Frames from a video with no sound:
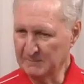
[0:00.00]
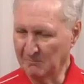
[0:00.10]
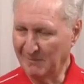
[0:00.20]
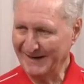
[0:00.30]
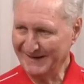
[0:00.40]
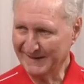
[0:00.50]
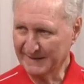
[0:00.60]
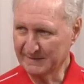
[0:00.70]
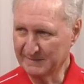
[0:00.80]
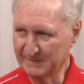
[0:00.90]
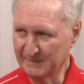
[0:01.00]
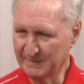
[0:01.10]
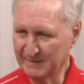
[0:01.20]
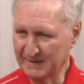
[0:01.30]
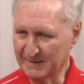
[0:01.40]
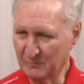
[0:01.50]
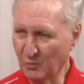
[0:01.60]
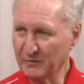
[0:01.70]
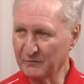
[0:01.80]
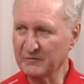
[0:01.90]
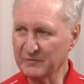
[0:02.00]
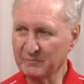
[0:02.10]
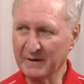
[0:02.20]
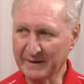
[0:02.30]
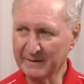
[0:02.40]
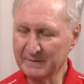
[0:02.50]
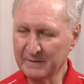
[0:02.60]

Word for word: mining in a more efficient manner.